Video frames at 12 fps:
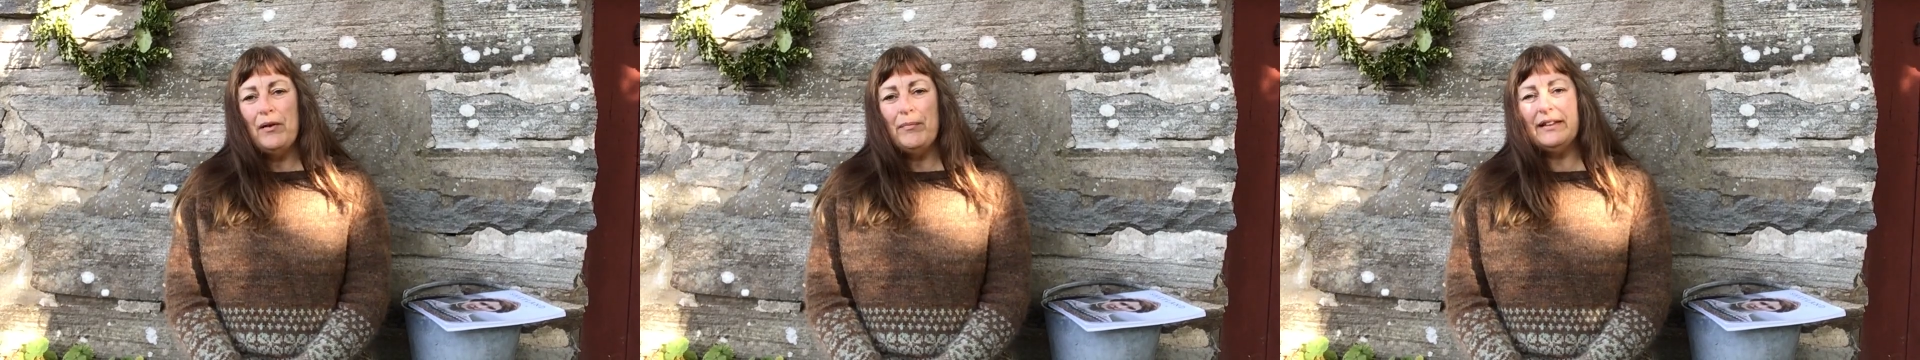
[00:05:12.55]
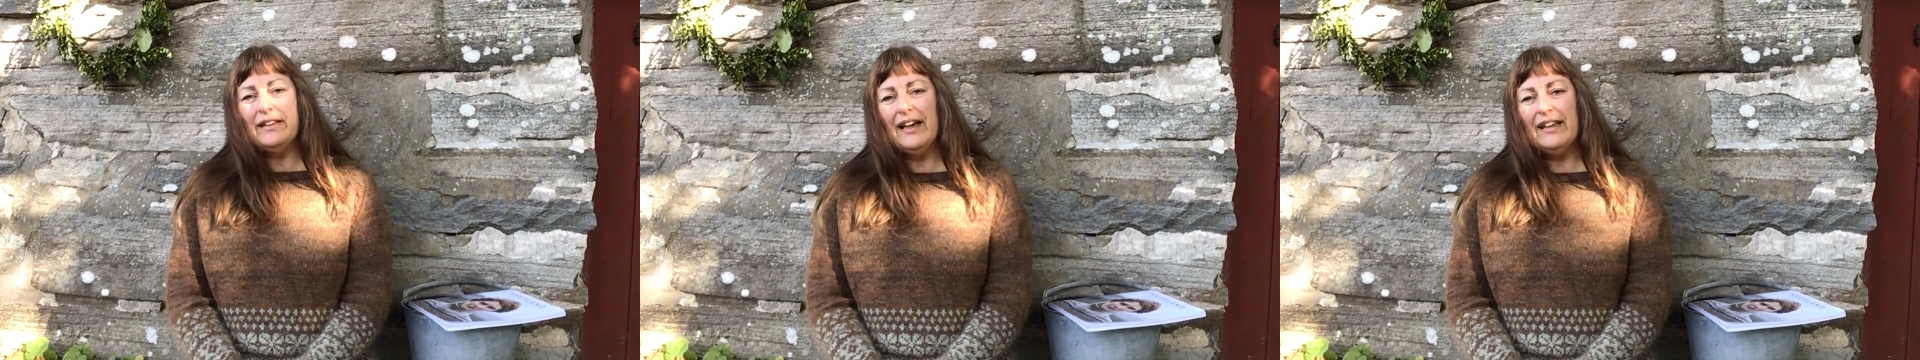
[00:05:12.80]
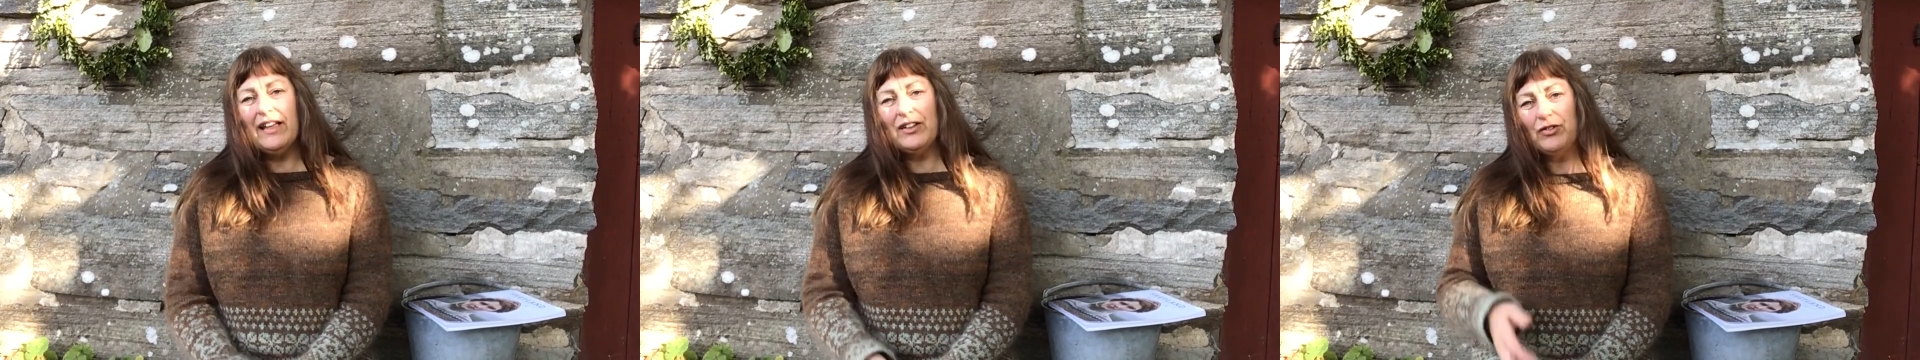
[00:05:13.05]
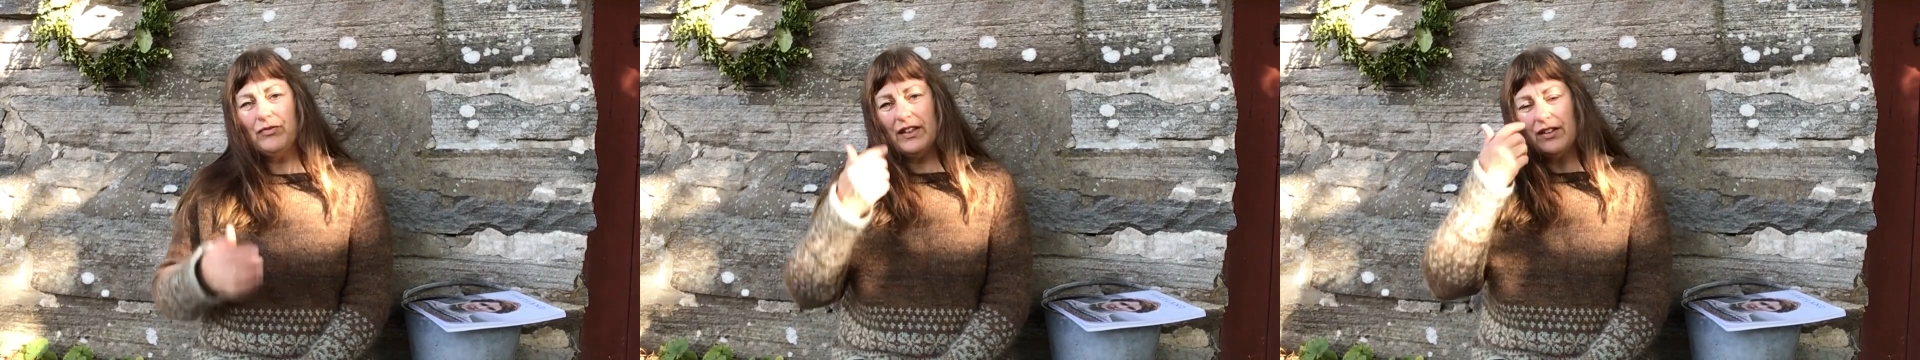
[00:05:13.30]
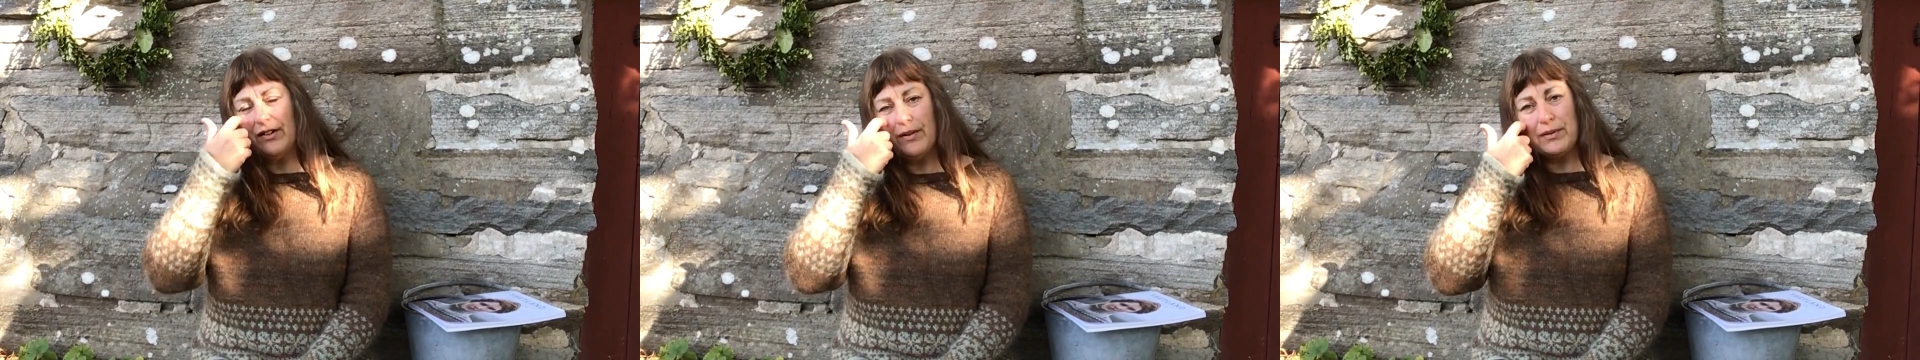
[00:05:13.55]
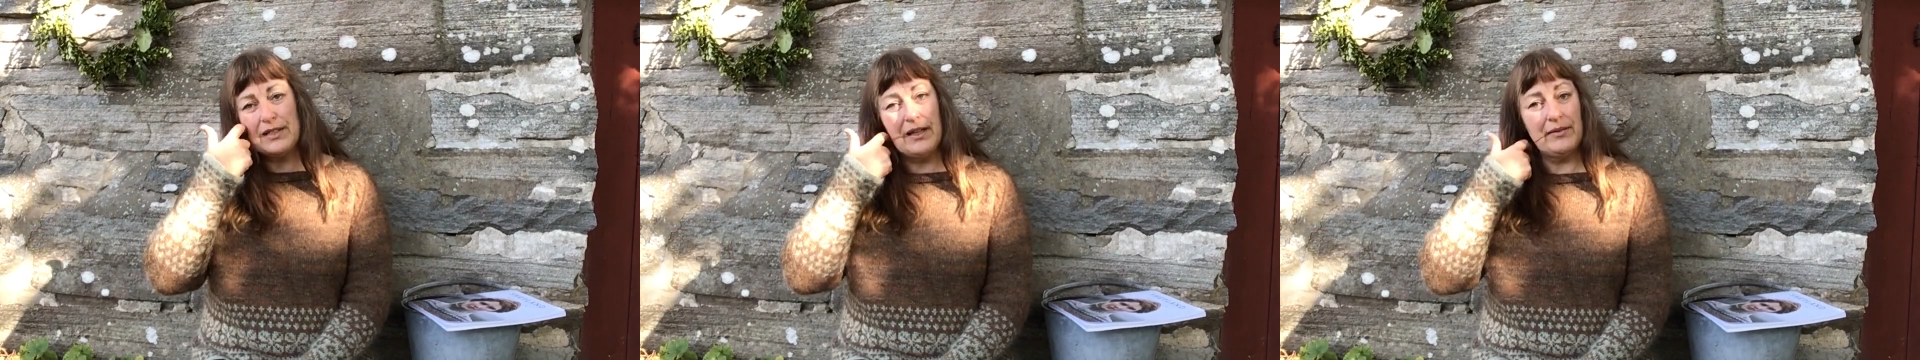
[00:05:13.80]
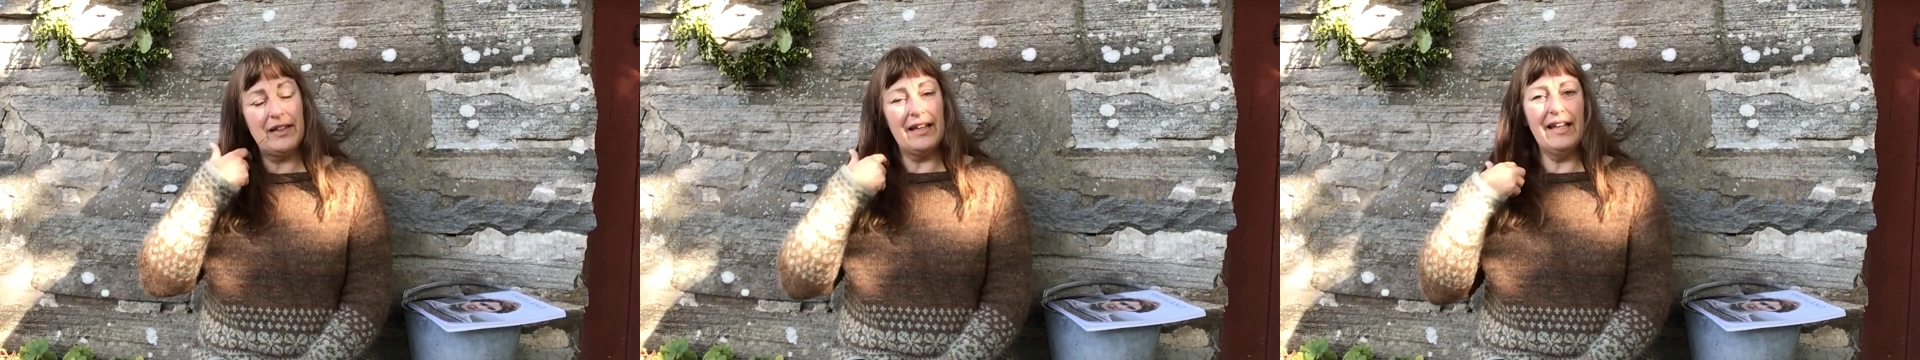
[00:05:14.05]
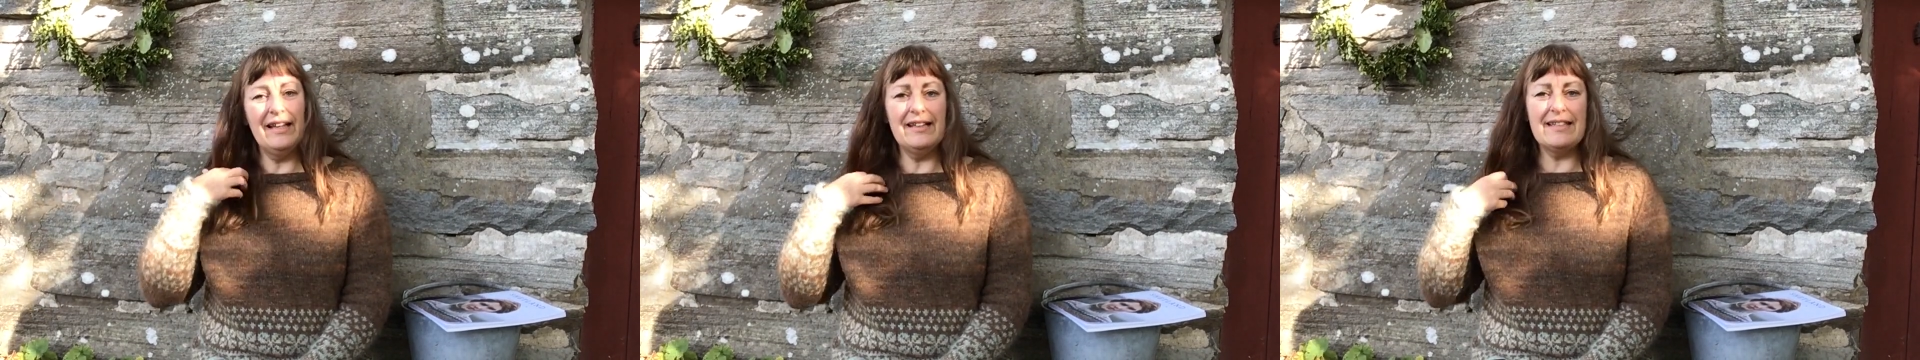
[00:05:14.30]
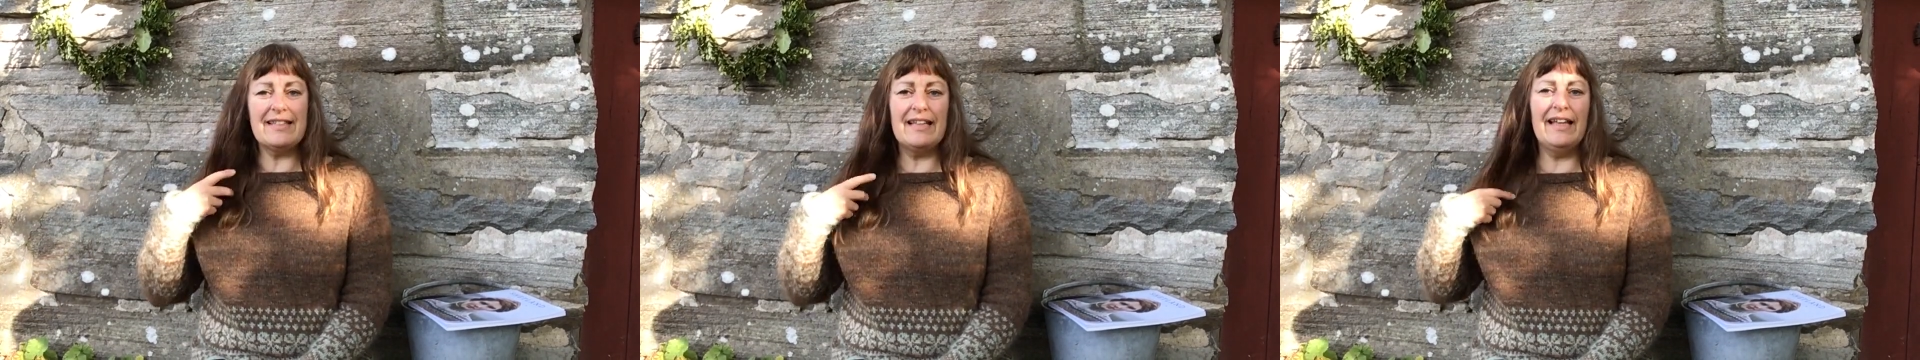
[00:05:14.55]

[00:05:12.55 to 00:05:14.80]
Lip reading: But I had to figure out something else